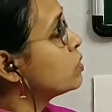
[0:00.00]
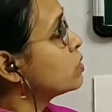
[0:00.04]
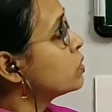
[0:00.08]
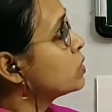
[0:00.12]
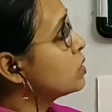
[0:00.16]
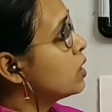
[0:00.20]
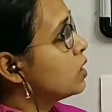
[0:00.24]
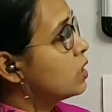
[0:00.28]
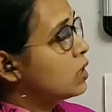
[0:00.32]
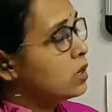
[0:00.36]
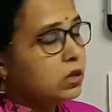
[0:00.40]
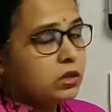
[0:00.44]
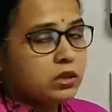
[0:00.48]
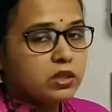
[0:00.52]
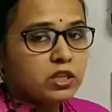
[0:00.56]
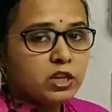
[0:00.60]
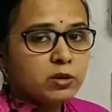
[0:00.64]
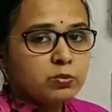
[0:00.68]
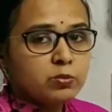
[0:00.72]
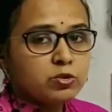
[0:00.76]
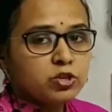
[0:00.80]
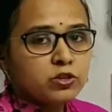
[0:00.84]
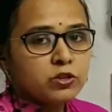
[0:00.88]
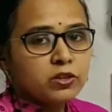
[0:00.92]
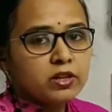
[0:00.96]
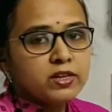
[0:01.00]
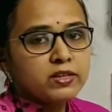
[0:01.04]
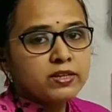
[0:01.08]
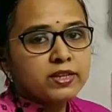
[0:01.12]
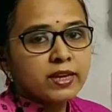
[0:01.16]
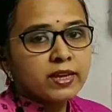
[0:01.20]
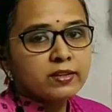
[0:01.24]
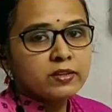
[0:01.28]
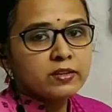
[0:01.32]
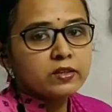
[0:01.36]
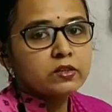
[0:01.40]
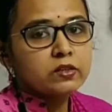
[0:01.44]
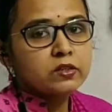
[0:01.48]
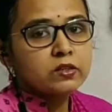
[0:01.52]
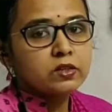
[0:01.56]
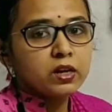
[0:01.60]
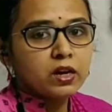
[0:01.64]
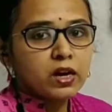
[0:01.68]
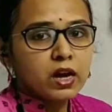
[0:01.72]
Dilip Chitre's ancestral house,